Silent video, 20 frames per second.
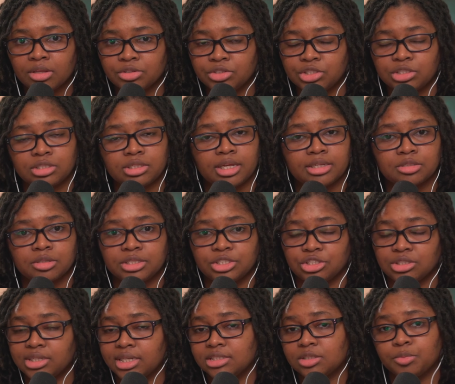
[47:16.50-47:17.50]

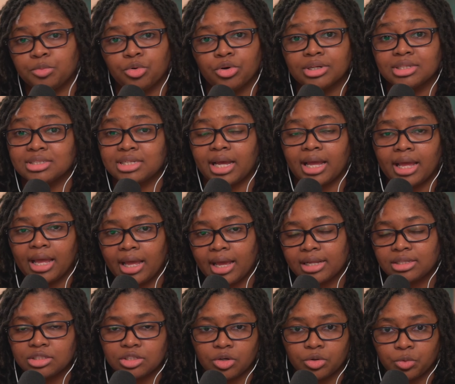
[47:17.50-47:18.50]
Just as important as I
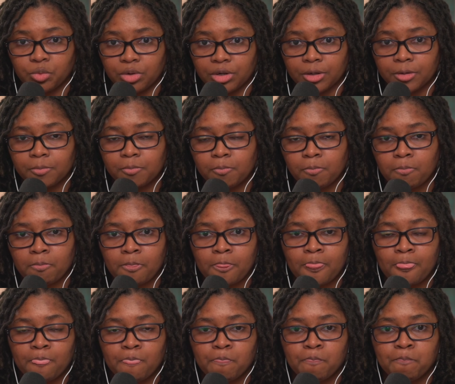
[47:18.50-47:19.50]
had to go to work.
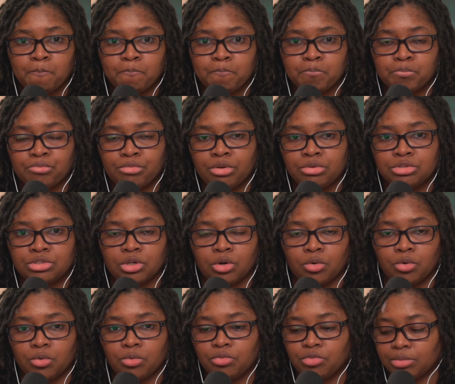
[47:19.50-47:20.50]

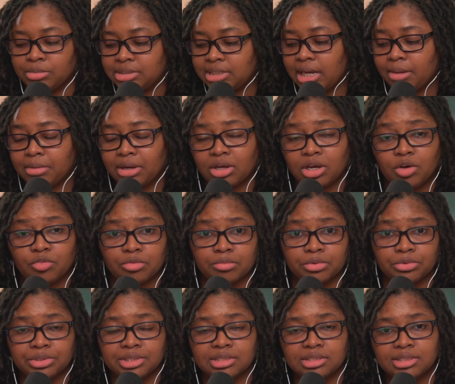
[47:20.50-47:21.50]
So from the time I got off from
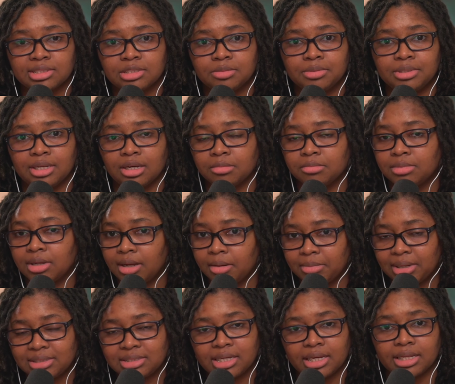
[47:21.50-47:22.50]
3 to 6 p.m., I'm
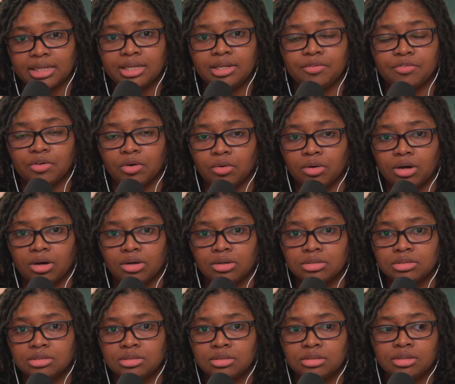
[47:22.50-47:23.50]
not taking any phone
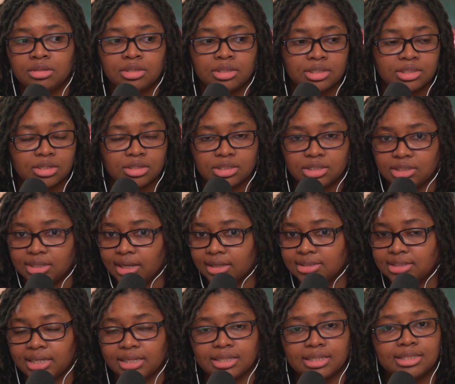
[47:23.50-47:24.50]
calls,
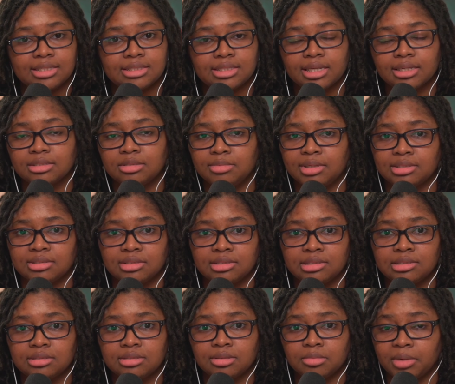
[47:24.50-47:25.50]
not taking any text
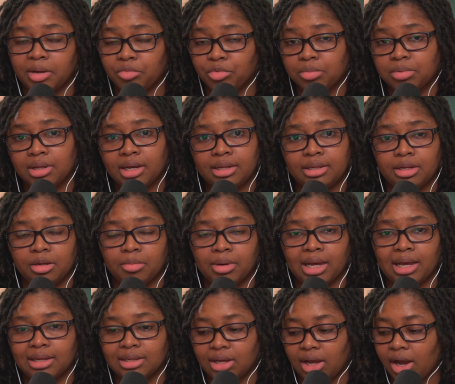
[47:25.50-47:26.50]
messages. I'm not replying to
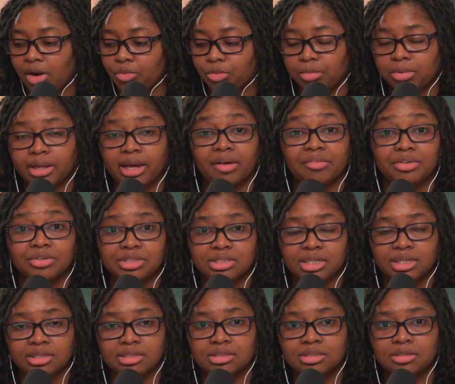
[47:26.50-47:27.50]
anybody. I'll reply after
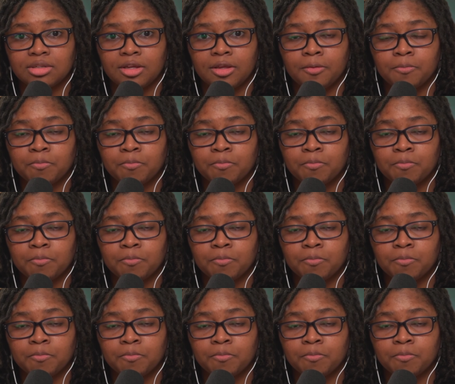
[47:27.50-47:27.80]
6.